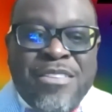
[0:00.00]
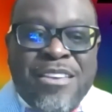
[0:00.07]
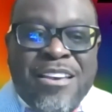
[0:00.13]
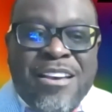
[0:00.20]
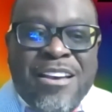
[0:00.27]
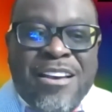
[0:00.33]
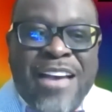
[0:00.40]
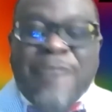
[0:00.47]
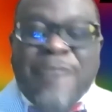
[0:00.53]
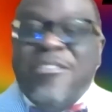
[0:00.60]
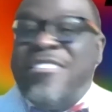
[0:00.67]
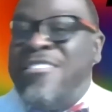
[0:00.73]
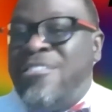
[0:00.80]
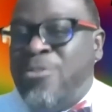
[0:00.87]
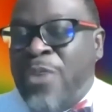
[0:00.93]
I have a
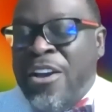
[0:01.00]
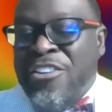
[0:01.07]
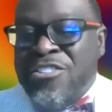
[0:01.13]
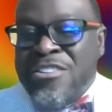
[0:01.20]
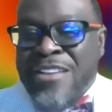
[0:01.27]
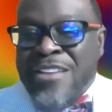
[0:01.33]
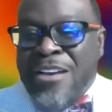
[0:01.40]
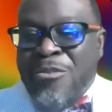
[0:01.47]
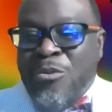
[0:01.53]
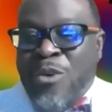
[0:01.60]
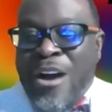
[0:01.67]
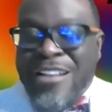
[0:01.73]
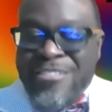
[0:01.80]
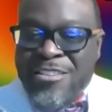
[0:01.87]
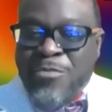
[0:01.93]
situation. I
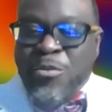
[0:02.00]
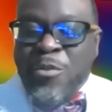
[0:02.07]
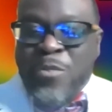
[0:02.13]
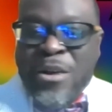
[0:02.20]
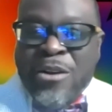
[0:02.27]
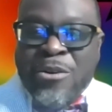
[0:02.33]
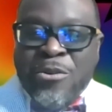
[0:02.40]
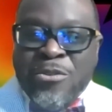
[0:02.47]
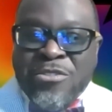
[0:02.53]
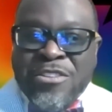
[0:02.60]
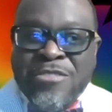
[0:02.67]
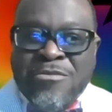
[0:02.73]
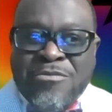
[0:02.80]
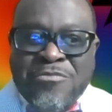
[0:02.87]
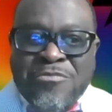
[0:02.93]
want to propose,
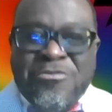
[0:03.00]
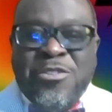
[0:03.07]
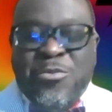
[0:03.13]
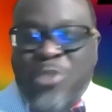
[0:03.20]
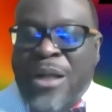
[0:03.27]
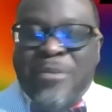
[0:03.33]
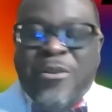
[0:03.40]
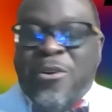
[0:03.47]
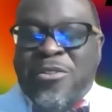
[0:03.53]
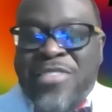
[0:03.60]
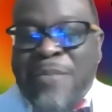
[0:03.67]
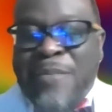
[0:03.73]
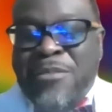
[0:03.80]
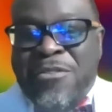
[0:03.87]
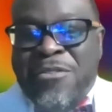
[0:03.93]
and she probably heard
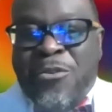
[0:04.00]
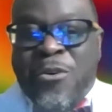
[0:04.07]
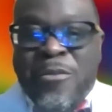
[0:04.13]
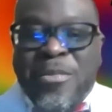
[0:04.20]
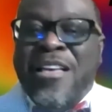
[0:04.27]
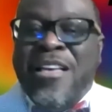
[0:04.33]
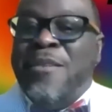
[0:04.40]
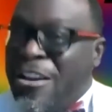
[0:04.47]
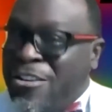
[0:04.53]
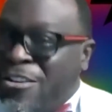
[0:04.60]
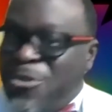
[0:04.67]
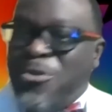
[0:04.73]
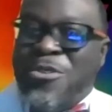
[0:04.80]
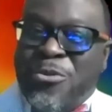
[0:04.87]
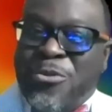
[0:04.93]
that before, but I
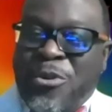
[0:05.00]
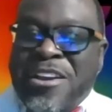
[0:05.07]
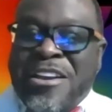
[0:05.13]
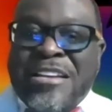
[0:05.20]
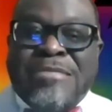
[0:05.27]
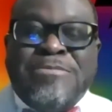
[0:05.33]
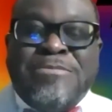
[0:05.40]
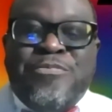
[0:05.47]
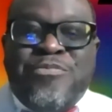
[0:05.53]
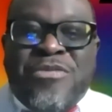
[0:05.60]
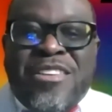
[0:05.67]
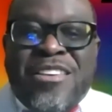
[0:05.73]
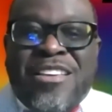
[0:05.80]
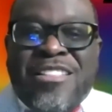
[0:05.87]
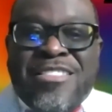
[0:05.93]
showed her the ring.
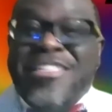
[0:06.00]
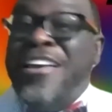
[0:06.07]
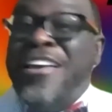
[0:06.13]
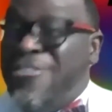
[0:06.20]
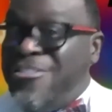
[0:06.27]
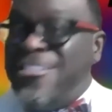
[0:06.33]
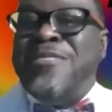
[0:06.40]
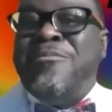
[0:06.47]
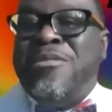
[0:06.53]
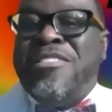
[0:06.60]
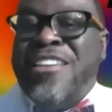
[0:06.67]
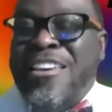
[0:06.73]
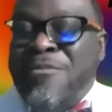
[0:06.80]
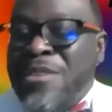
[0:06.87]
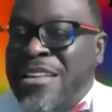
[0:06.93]
Then she
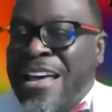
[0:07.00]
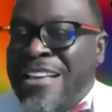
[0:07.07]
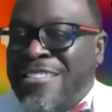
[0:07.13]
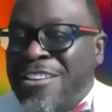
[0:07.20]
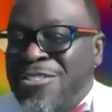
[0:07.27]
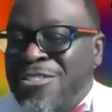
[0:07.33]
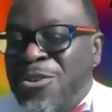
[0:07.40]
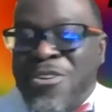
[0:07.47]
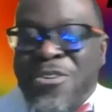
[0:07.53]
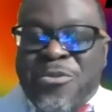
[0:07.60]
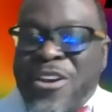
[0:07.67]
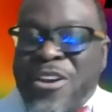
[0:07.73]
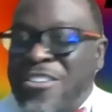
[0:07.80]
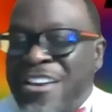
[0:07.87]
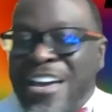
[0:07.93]
believed me, and as I showed her the
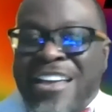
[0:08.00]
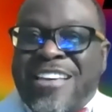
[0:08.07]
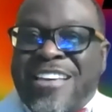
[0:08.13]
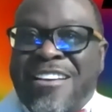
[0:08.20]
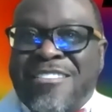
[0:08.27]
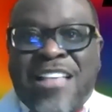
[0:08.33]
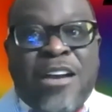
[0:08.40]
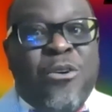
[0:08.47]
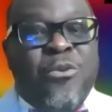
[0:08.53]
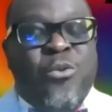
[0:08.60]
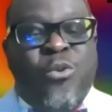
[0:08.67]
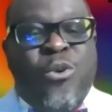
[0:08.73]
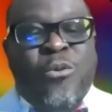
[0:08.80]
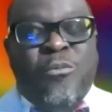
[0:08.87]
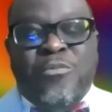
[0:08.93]
ring, she got excited. I was like,
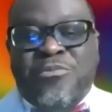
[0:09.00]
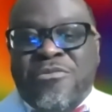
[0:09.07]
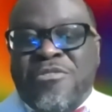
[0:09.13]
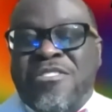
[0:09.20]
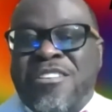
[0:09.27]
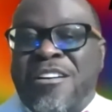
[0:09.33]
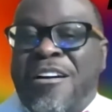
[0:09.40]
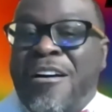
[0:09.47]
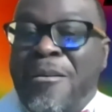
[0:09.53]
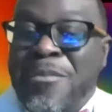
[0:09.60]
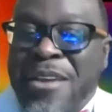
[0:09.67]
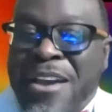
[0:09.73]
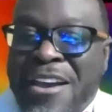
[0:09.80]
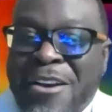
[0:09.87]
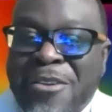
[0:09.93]
whoa, calm
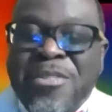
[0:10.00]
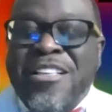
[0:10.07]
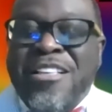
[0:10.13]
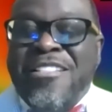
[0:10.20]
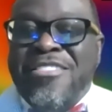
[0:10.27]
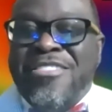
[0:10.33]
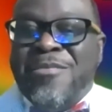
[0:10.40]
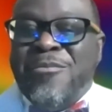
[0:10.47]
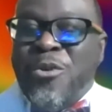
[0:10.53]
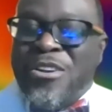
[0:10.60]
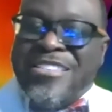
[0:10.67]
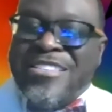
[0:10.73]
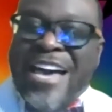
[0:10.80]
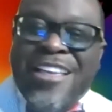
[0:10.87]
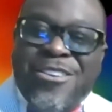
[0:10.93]
down. The more
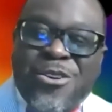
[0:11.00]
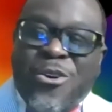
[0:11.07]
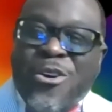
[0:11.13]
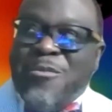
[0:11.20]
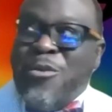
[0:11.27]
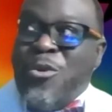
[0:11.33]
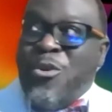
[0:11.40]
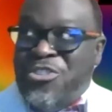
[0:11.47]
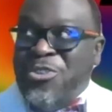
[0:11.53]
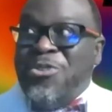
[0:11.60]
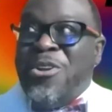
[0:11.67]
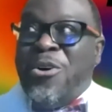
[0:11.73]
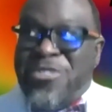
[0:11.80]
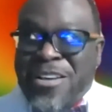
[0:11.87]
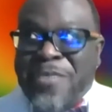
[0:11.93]
excited you are, the more she'll
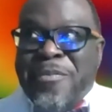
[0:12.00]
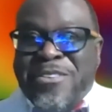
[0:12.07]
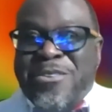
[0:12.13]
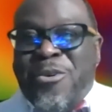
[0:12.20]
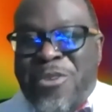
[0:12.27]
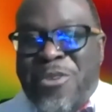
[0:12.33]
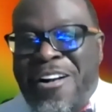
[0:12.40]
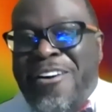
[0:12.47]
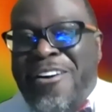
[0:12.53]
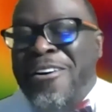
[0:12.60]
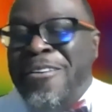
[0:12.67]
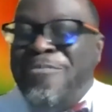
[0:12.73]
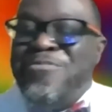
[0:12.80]
know something's going on.